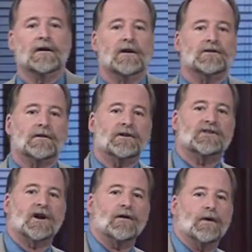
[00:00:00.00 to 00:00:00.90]
So let's
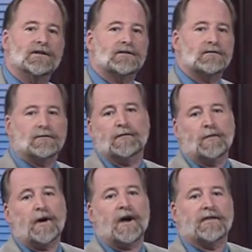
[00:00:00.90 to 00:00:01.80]
start with,
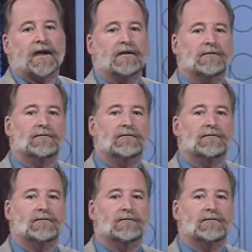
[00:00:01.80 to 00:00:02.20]
what are they?